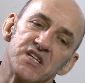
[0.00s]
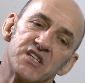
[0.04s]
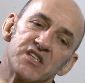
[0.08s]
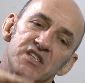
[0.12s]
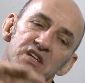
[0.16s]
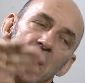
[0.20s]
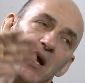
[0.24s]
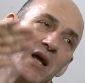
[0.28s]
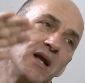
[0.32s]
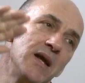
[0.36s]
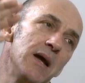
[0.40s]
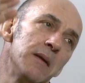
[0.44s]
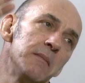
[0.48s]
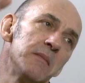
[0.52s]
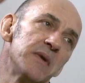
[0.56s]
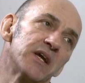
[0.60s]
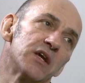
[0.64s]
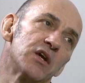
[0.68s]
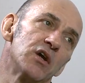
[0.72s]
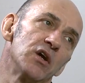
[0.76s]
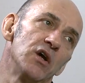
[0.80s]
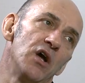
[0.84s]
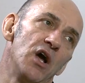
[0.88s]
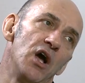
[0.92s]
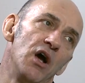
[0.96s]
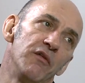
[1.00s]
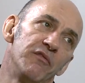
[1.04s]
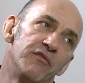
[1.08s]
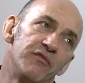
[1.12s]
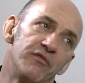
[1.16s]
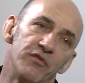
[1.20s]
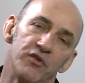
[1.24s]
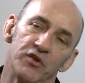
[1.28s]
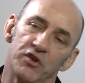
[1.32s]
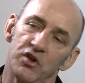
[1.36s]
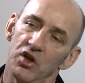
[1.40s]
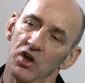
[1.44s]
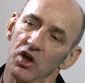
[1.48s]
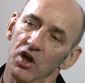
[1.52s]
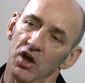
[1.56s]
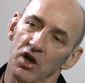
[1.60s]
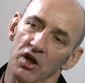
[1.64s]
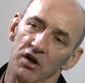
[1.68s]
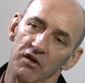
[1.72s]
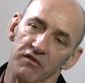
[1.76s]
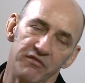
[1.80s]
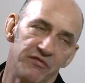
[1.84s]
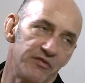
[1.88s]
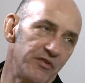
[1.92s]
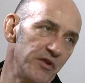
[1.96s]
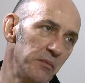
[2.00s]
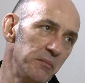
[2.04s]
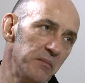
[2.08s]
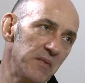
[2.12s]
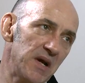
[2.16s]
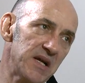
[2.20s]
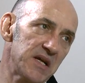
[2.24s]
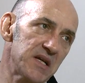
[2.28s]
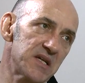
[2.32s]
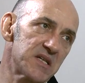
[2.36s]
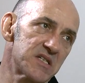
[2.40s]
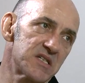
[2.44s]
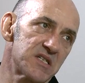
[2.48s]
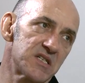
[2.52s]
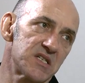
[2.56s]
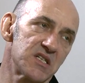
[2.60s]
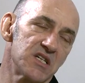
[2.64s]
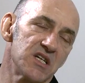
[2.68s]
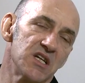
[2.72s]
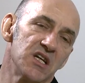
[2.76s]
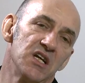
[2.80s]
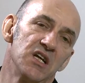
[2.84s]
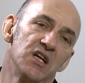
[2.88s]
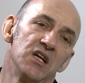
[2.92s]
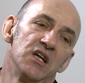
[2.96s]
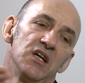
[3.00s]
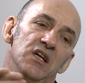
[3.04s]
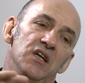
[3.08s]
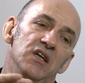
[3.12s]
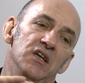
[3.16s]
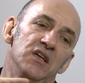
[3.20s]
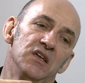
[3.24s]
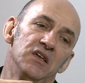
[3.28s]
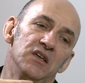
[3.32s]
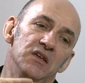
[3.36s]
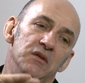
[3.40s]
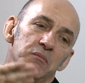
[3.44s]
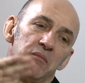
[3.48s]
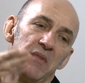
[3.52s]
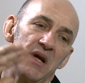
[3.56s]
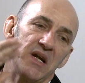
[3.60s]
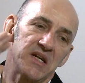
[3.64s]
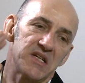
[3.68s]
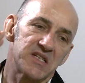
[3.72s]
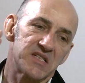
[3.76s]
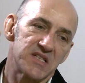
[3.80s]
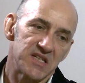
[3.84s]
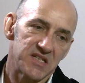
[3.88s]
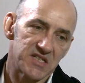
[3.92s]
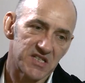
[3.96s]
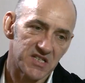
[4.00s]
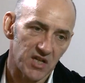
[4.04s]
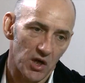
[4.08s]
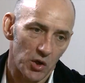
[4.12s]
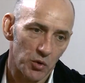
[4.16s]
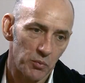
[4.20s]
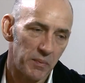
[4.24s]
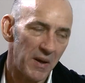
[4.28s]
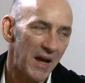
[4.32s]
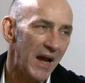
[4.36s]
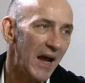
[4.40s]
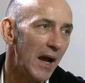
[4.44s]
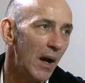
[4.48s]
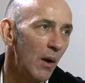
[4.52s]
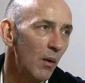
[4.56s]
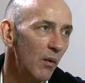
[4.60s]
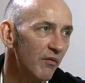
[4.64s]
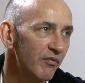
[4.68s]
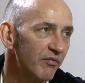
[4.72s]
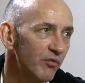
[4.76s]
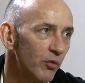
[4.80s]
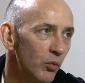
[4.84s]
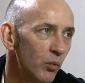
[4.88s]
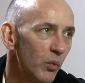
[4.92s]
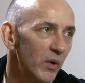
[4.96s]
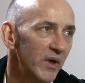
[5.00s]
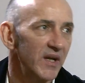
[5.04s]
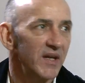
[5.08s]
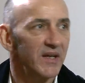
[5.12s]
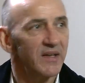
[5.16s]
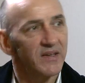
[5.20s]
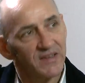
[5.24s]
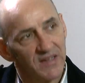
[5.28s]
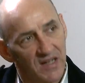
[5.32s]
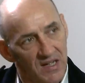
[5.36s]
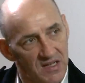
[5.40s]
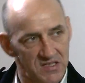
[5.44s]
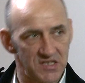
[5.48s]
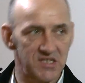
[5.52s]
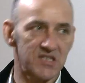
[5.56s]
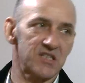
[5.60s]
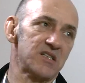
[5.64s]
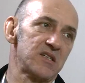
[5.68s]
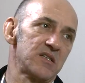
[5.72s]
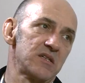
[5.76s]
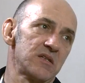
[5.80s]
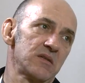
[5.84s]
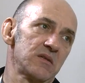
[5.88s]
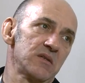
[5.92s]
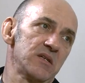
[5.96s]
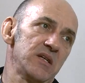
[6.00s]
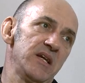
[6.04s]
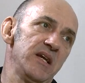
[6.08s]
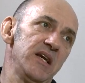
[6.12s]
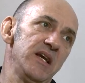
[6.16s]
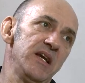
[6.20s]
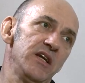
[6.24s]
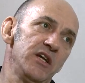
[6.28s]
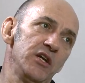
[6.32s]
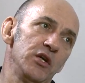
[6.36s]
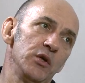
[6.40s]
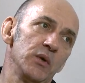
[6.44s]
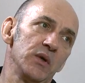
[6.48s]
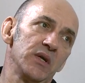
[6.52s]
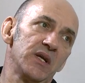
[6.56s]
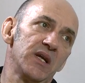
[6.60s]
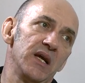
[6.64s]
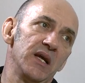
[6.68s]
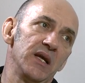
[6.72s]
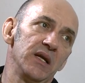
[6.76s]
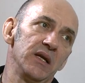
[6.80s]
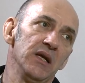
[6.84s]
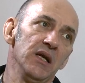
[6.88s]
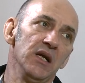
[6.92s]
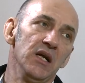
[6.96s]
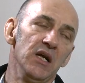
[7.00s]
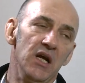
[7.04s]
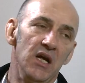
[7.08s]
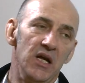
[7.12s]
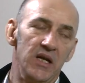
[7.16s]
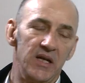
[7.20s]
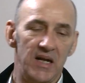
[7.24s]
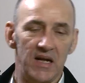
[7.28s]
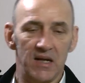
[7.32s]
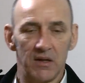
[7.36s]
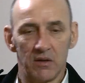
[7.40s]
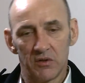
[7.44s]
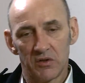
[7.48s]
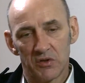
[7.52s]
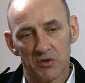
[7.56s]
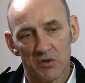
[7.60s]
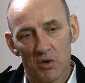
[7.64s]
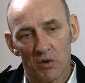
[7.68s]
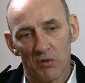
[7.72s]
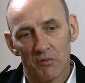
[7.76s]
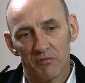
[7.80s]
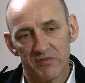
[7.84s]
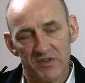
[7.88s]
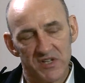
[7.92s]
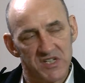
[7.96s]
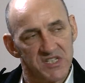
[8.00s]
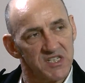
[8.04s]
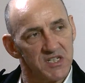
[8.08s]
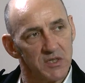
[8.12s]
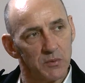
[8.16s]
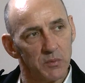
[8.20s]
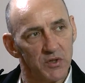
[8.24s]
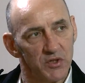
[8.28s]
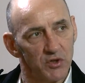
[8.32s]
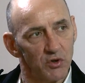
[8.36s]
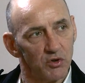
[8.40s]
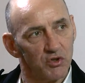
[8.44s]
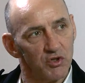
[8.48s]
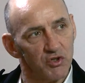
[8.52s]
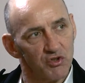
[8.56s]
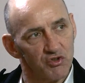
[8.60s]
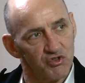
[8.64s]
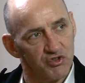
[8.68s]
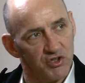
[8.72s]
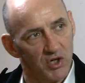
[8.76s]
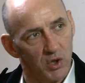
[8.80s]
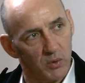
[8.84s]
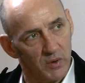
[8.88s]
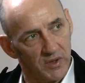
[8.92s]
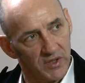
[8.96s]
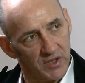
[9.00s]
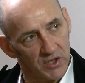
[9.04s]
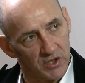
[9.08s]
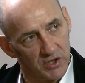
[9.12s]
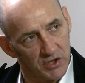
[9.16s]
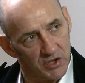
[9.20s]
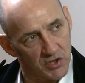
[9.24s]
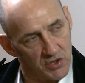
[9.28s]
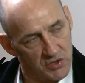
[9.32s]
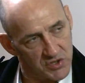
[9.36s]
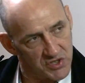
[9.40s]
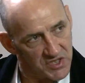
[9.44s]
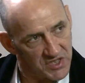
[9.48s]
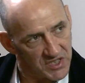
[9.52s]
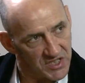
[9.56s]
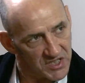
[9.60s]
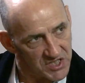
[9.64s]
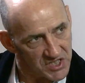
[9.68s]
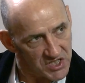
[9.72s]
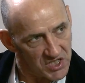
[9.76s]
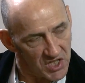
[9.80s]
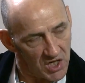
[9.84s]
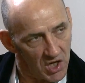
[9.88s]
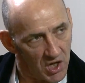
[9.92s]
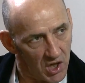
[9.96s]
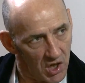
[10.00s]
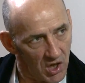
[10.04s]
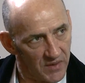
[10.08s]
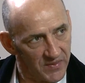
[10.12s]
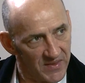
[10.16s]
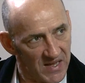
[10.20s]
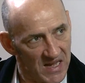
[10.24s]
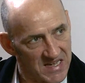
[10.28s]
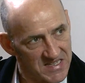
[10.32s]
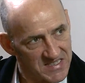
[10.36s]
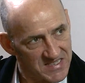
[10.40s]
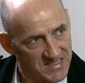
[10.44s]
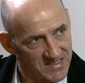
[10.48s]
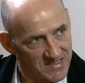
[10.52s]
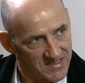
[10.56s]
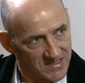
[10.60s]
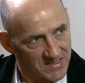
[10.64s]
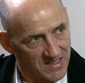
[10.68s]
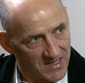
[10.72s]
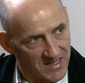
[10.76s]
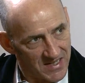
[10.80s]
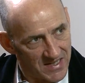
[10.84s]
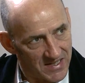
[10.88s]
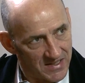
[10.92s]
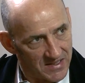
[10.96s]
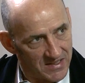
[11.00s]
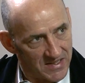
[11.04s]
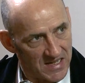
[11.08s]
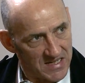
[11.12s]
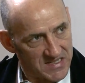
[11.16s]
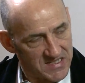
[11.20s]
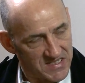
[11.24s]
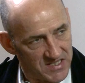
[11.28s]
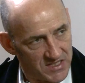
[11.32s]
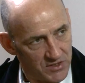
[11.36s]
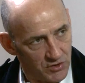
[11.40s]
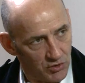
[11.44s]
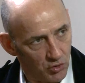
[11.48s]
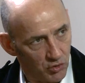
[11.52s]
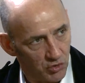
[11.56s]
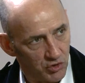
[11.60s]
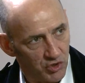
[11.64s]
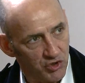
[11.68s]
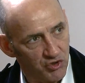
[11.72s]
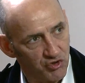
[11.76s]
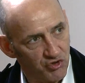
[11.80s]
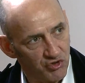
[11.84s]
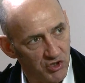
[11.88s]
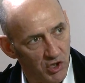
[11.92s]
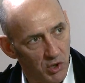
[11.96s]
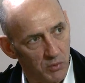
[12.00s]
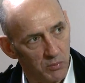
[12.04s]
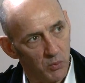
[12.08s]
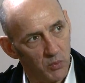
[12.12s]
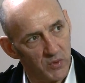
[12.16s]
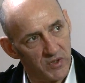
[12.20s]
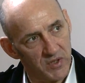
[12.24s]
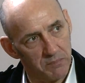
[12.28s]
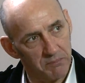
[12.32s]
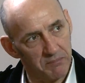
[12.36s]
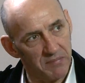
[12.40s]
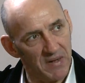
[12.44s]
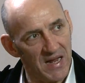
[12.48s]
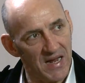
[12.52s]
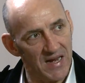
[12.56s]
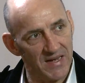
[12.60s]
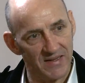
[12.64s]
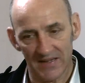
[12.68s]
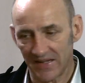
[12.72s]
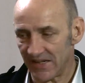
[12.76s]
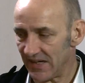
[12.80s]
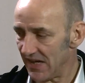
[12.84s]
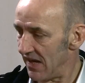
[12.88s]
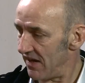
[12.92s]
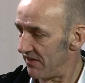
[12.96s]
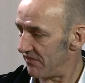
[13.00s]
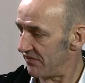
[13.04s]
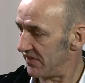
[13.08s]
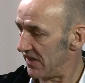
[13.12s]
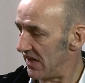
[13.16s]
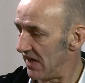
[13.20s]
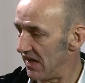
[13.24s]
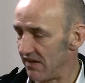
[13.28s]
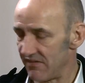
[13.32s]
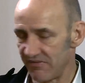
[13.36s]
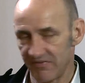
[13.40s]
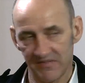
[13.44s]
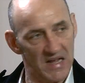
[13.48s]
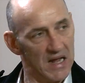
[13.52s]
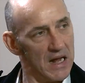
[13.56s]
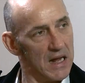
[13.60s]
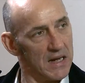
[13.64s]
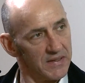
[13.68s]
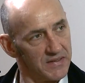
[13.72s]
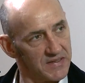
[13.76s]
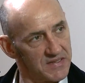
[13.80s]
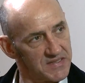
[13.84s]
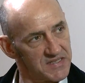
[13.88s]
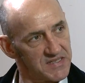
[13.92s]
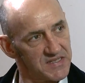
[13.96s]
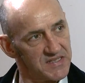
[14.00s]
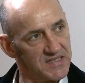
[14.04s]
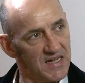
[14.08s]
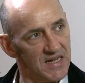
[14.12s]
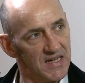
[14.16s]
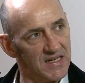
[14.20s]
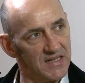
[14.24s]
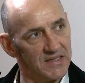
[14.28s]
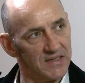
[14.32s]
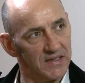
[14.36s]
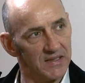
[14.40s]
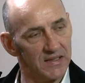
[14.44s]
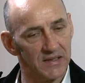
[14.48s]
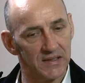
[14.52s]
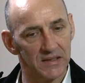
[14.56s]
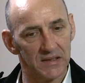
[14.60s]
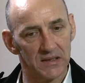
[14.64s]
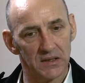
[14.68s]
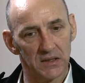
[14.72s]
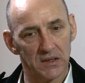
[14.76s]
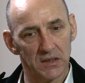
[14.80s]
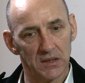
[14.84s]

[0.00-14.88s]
dynamic of the curve that makes it so powerful when it does hit you again. Now, obviously, when you're controlling an acoustic guitar, that's in your control. But with a band, they have to have that understanding,